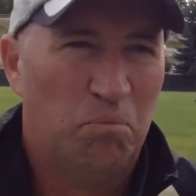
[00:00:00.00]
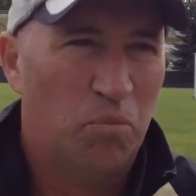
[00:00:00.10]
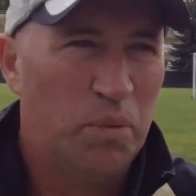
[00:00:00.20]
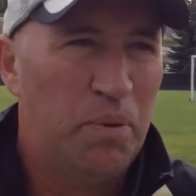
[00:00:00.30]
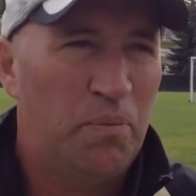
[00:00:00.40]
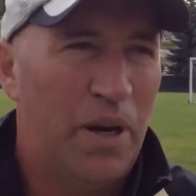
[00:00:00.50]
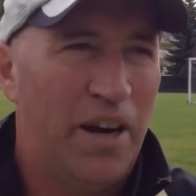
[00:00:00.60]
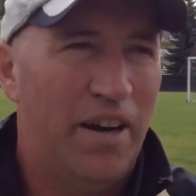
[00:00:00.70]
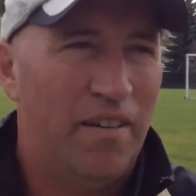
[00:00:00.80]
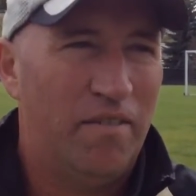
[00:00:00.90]
We
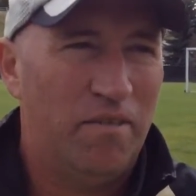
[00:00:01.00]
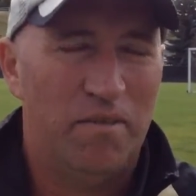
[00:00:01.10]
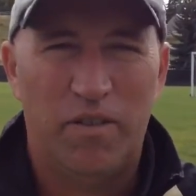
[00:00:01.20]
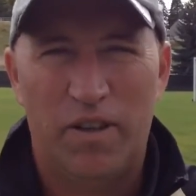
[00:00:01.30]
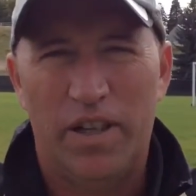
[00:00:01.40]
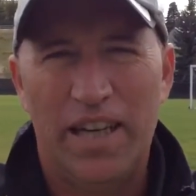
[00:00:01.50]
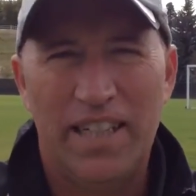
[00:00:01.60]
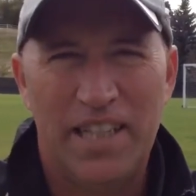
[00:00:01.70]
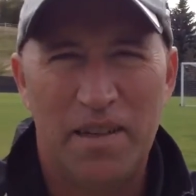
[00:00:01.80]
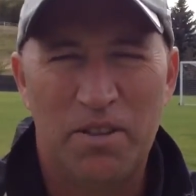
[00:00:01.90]
prepare for any
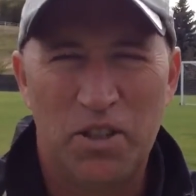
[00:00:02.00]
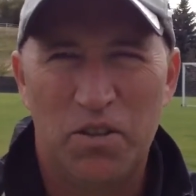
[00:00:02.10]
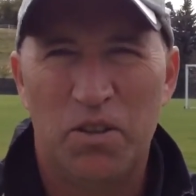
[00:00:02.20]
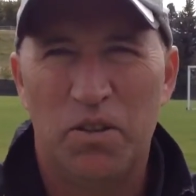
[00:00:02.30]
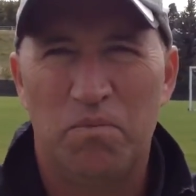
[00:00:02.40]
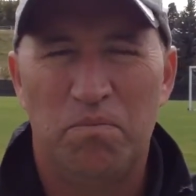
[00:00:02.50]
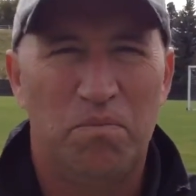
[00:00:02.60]
team as though